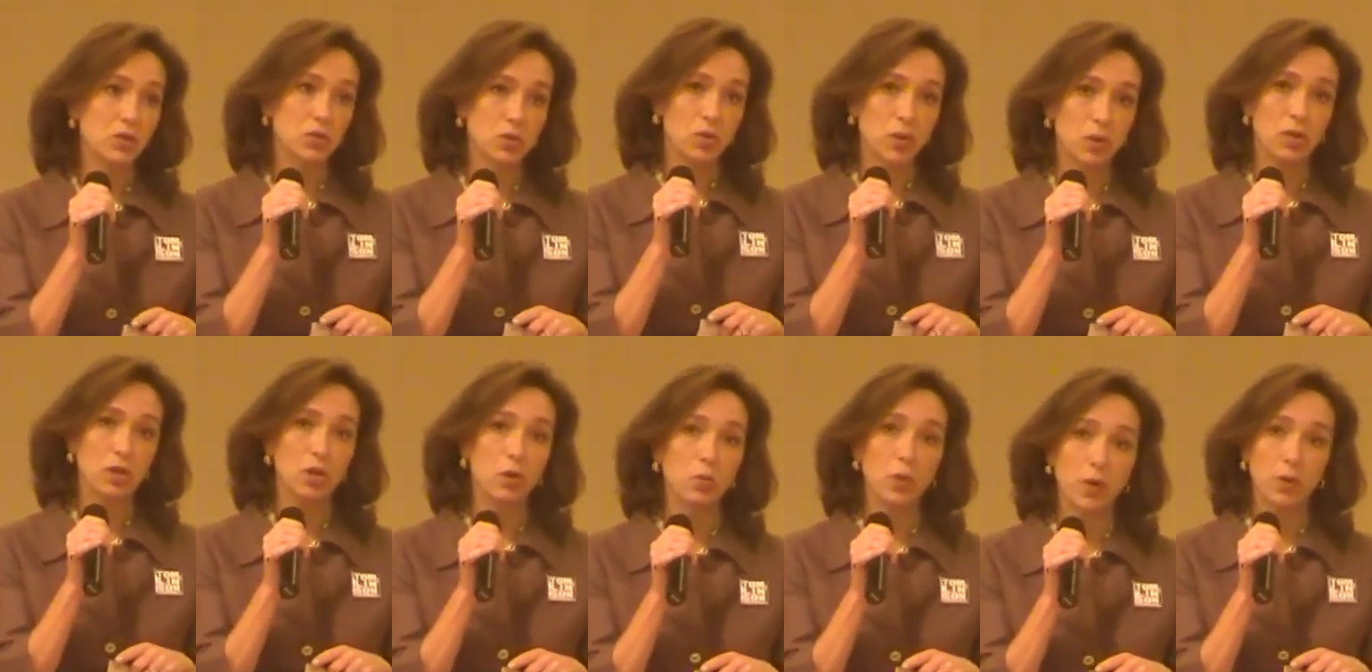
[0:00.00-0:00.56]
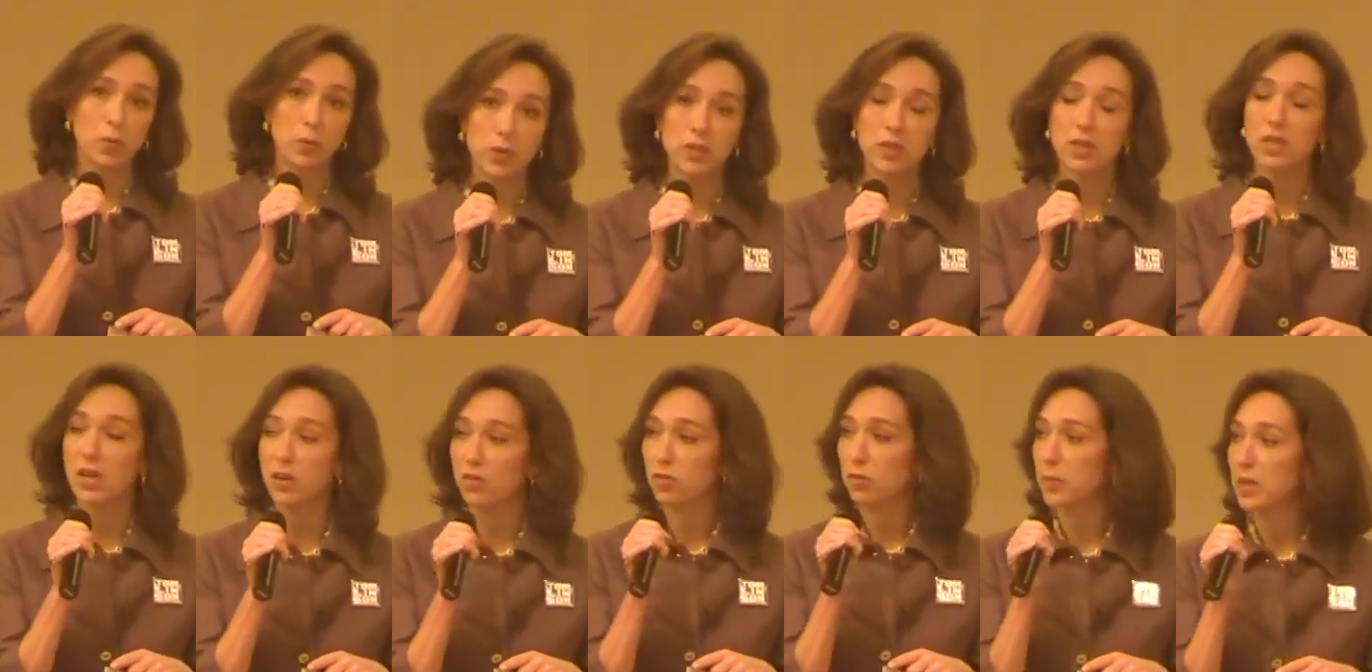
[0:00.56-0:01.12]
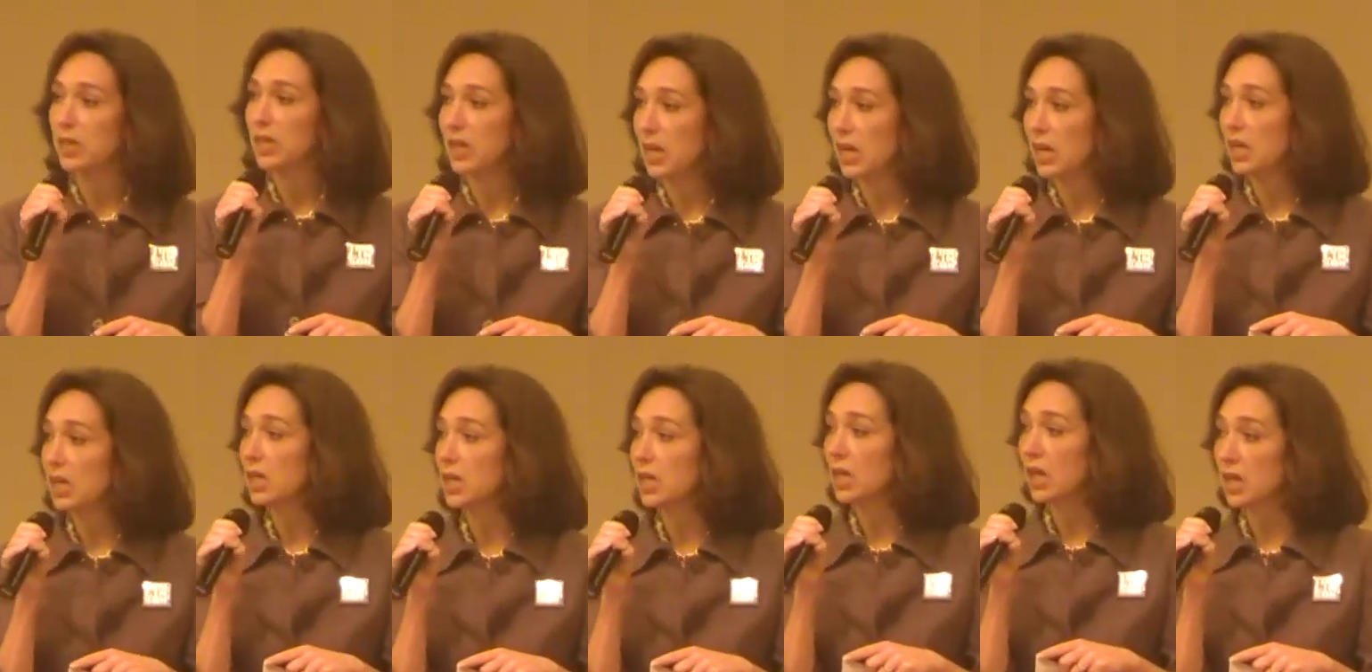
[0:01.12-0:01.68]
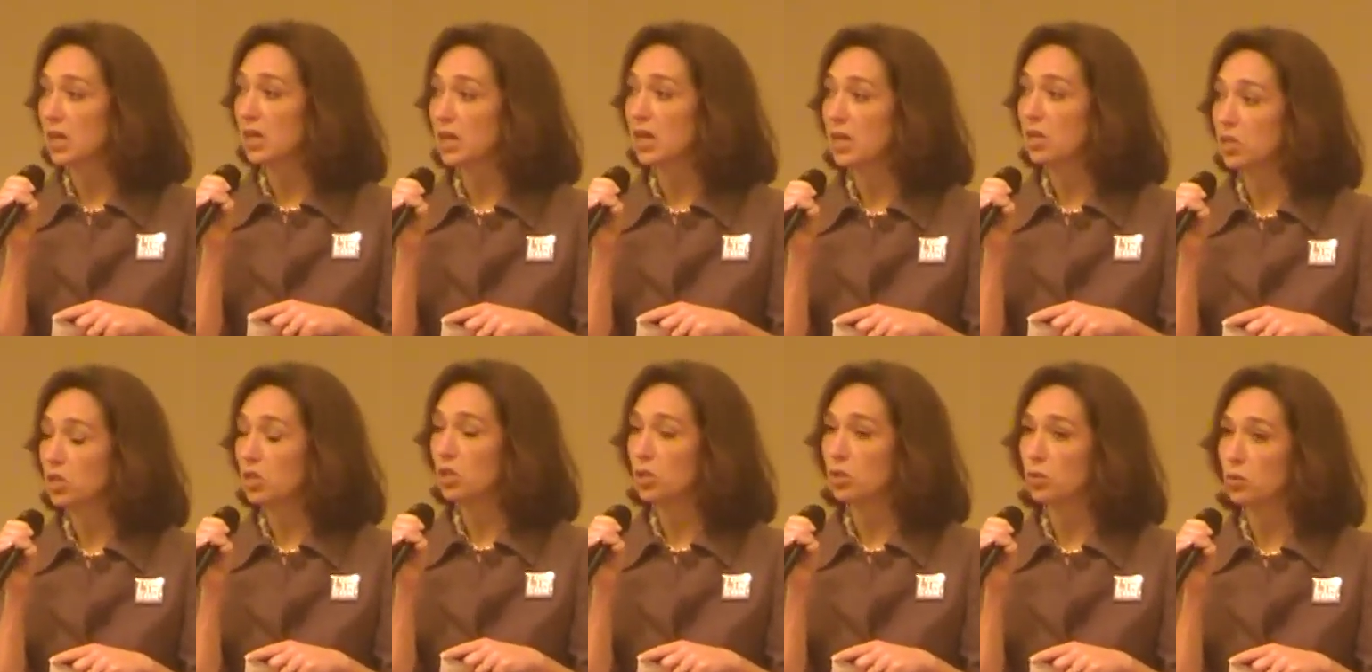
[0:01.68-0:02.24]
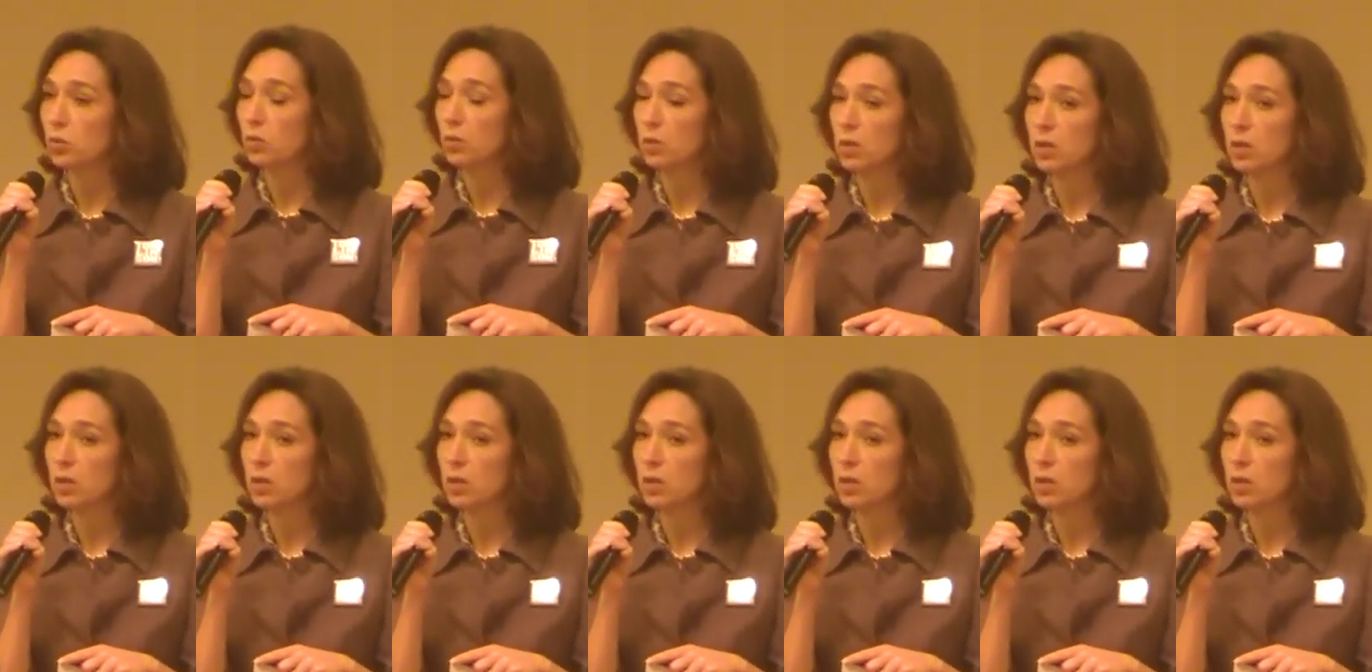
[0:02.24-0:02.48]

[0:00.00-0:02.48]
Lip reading: so I know well what the government can and cannot do.